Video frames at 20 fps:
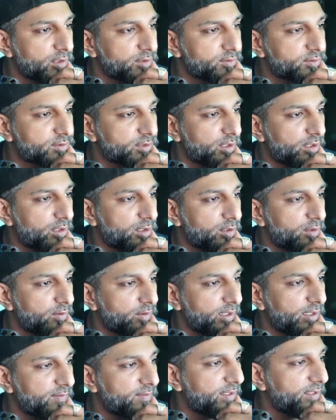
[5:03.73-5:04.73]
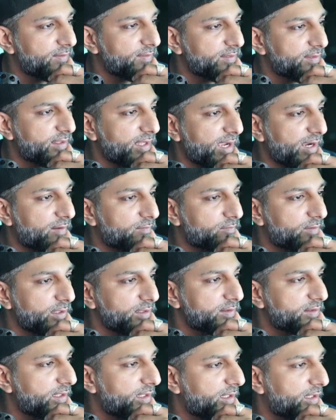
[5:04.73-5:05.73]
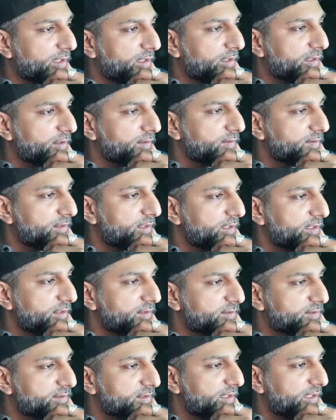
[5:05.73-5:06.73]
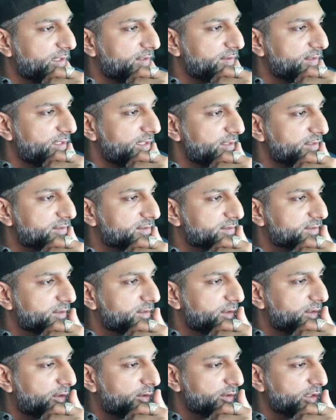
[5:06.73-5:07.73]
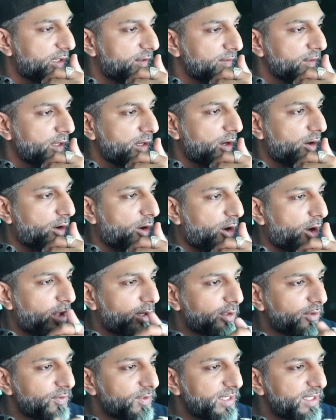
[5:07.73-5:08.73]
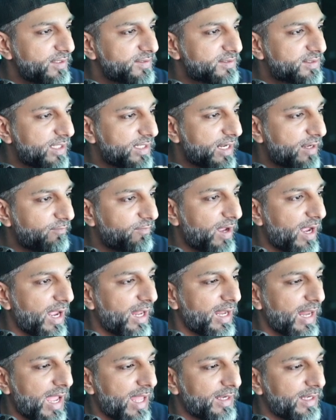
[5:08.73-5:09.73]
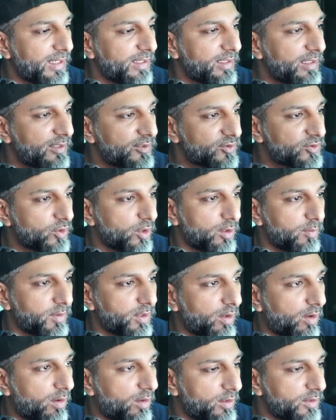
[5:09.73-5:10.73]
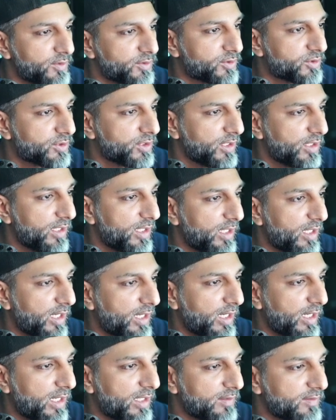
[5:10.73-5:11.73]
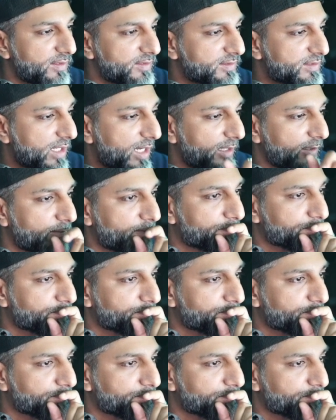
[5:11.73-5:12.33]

So, and then that right there, this and this. Okay, all of this that I've highlighted is going to be orange. And this guy.